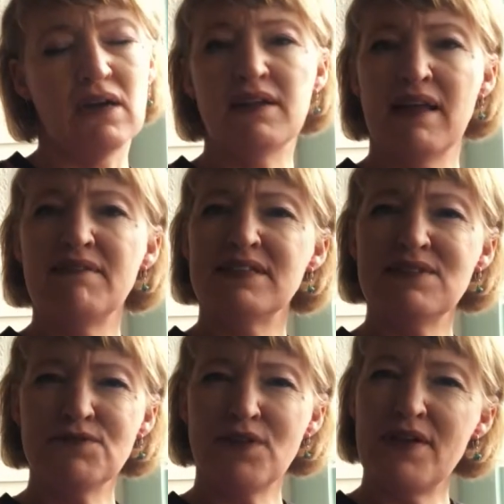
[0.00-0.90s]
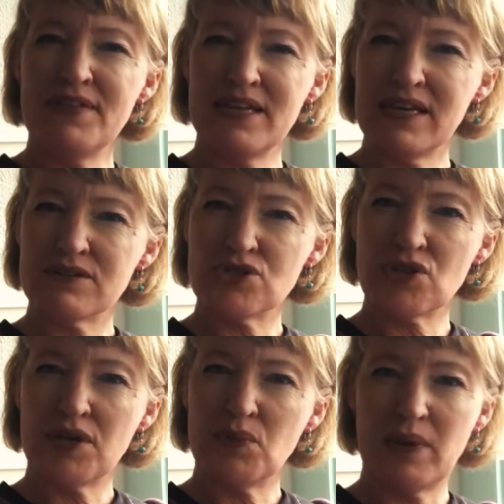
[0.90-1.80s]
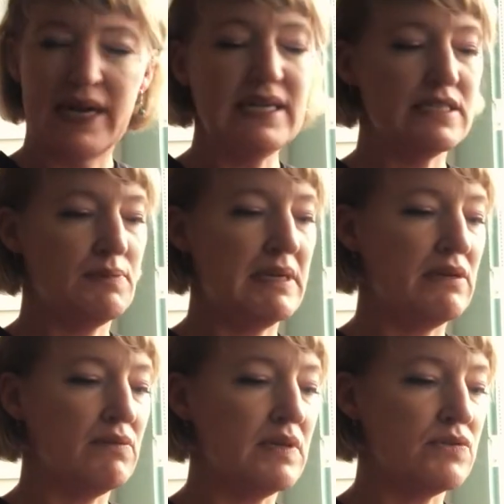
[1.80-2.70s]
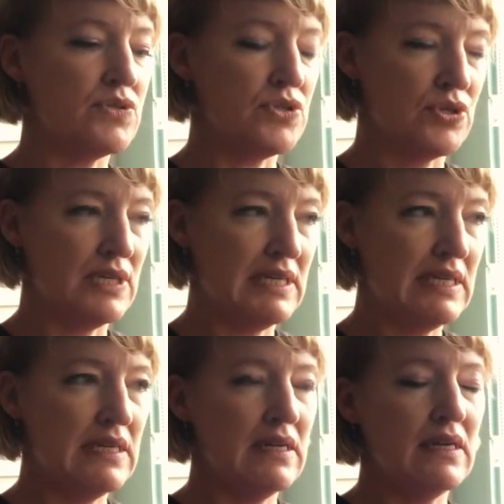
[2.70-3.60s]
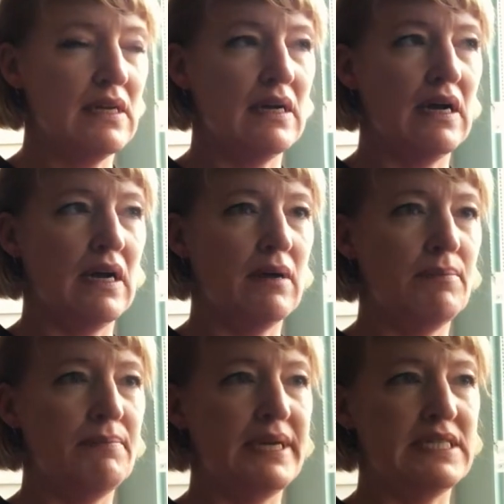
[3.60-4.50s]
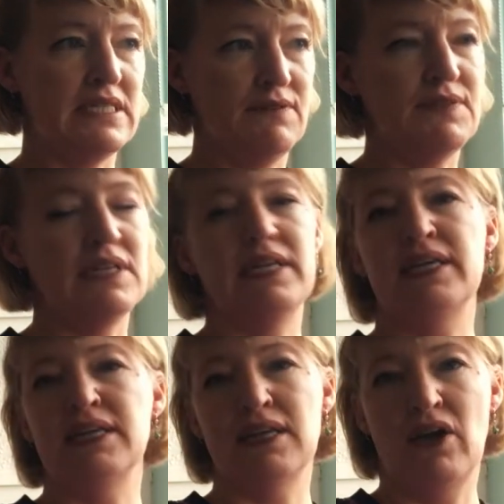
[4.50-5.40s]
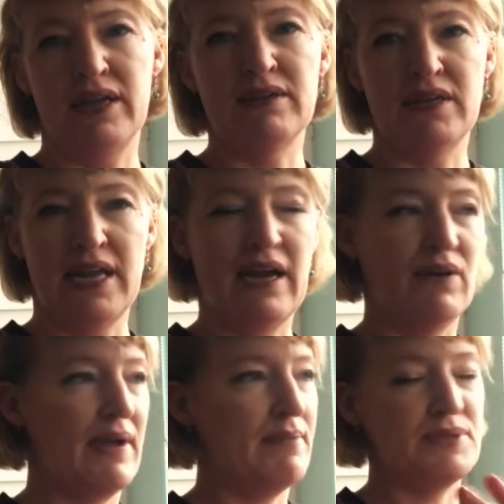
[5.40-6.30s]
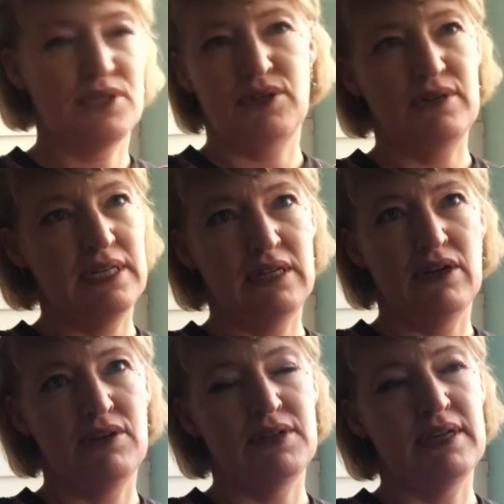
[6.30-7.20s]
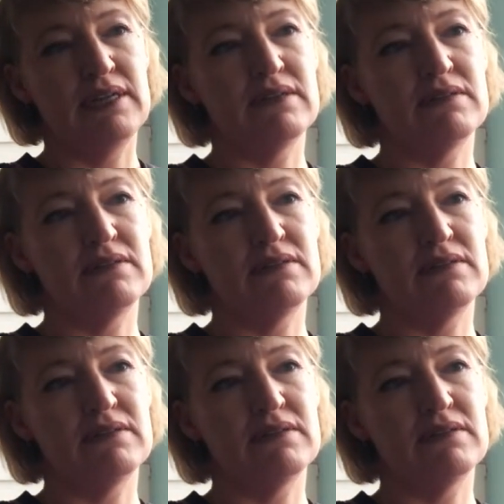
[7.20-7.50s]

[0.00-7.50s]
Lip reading: I didn't find that out straight away. It's been a real journey, but definitely I now absolutely know that